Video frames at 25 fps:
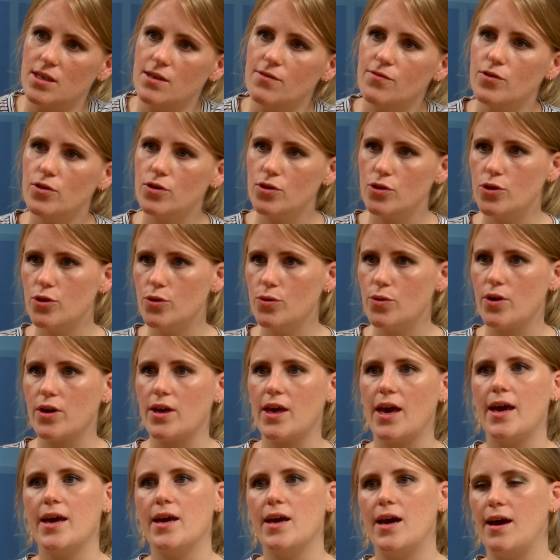If you knew,
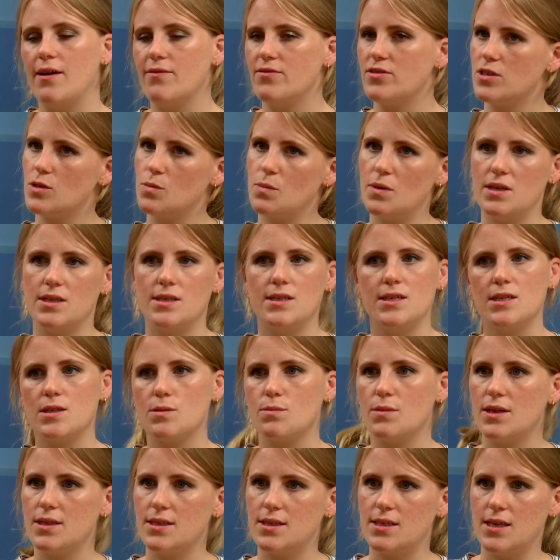okay, I have to spend 6
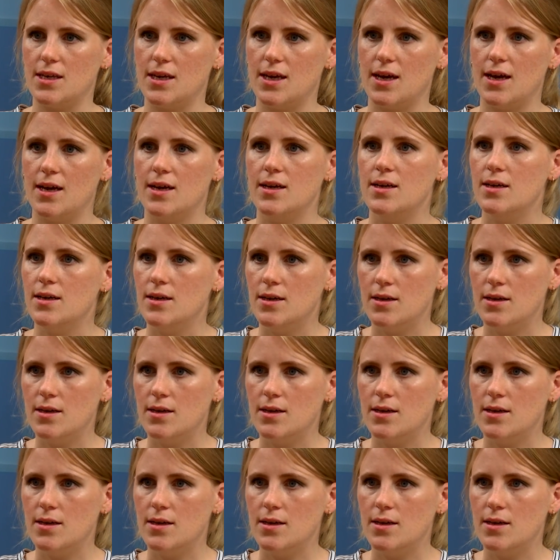months here,